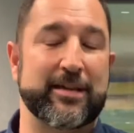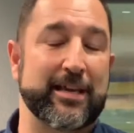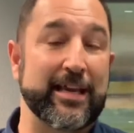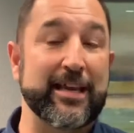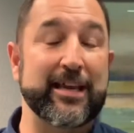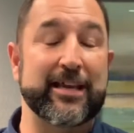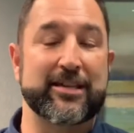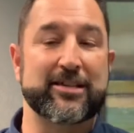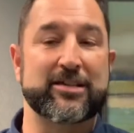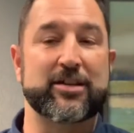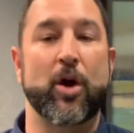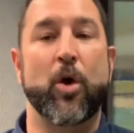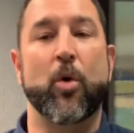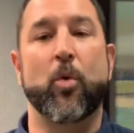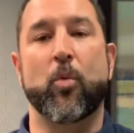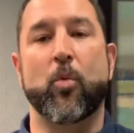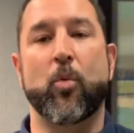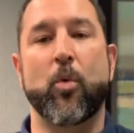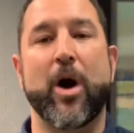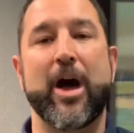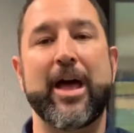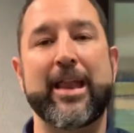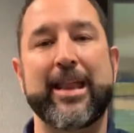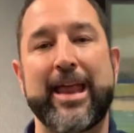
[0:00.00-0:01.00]
is
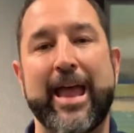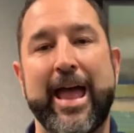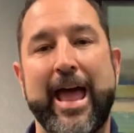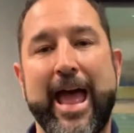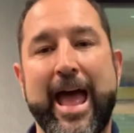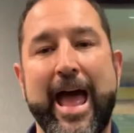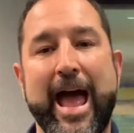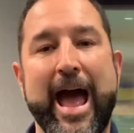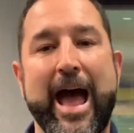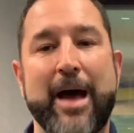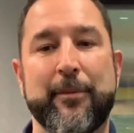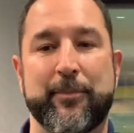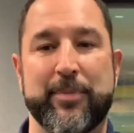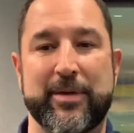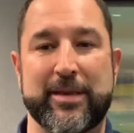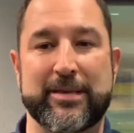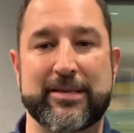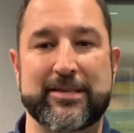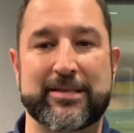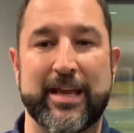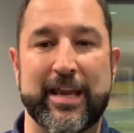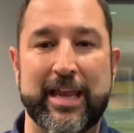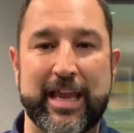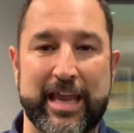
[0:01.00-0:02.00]
what
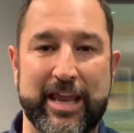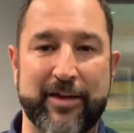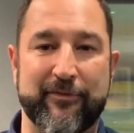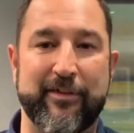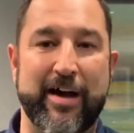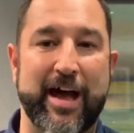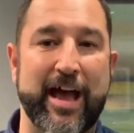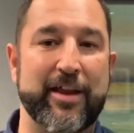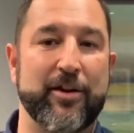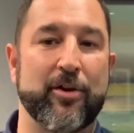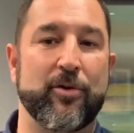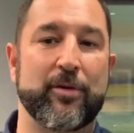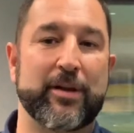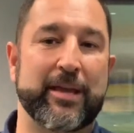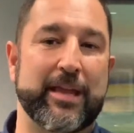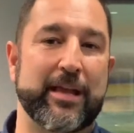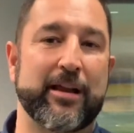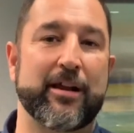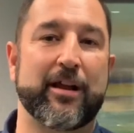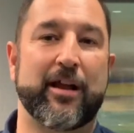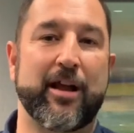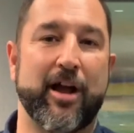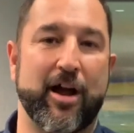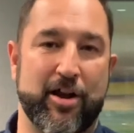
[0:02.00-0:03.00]
happens if I don't get
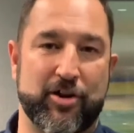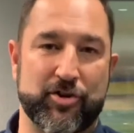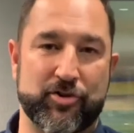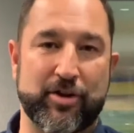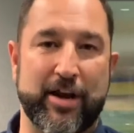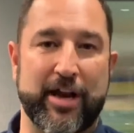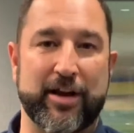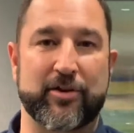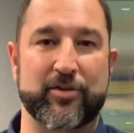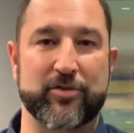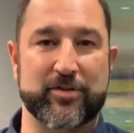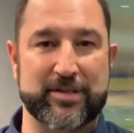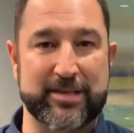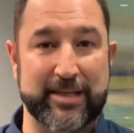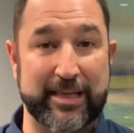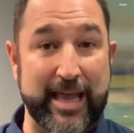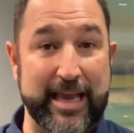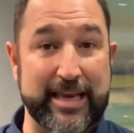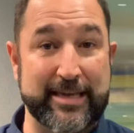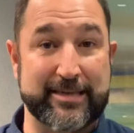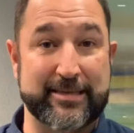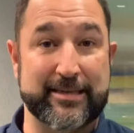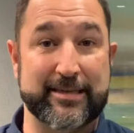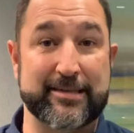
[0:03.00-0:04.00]
a contractor's
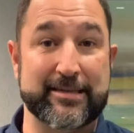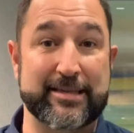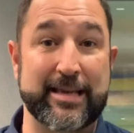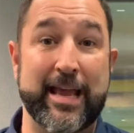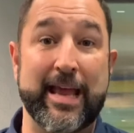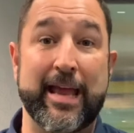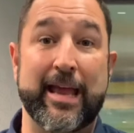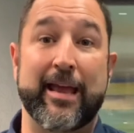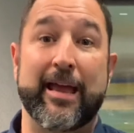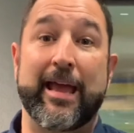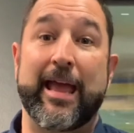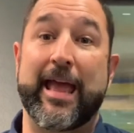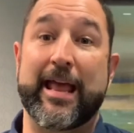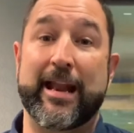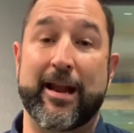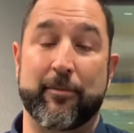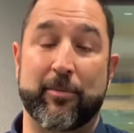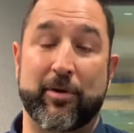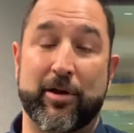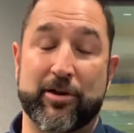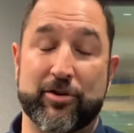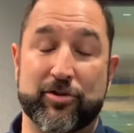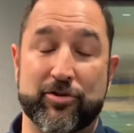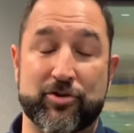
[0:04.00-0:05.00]
license and
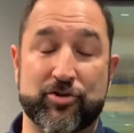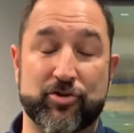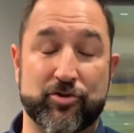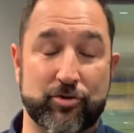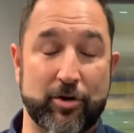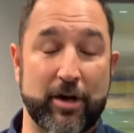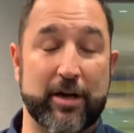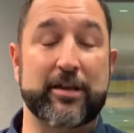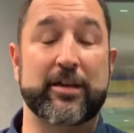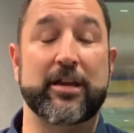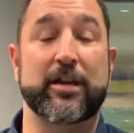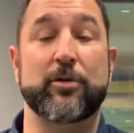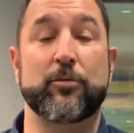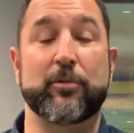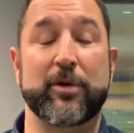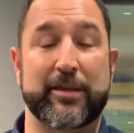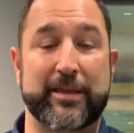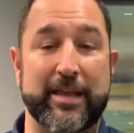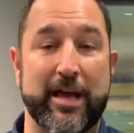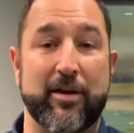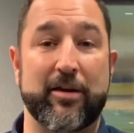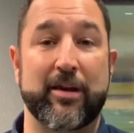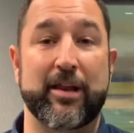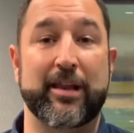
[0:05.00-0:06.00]
I'm constructing
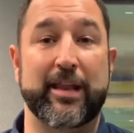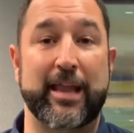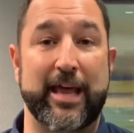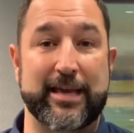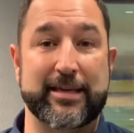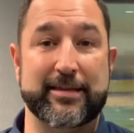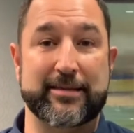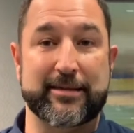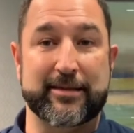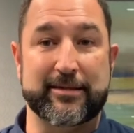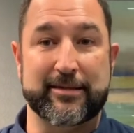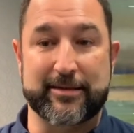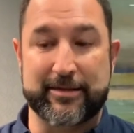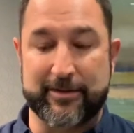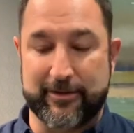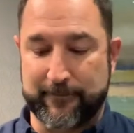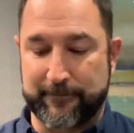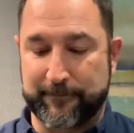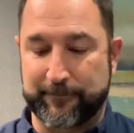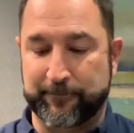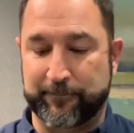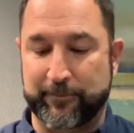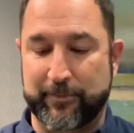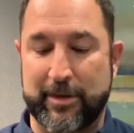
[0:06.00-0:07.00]
without a license?
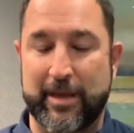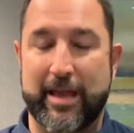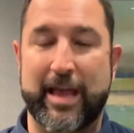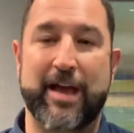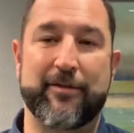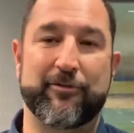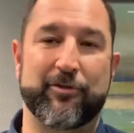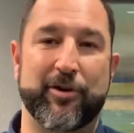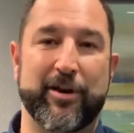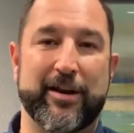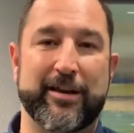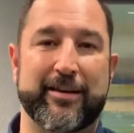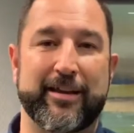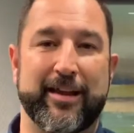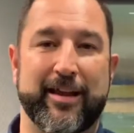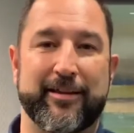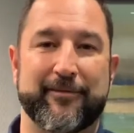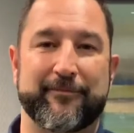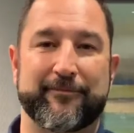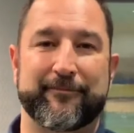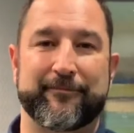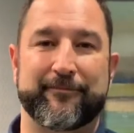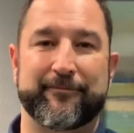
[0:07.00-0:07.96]
Have a great day.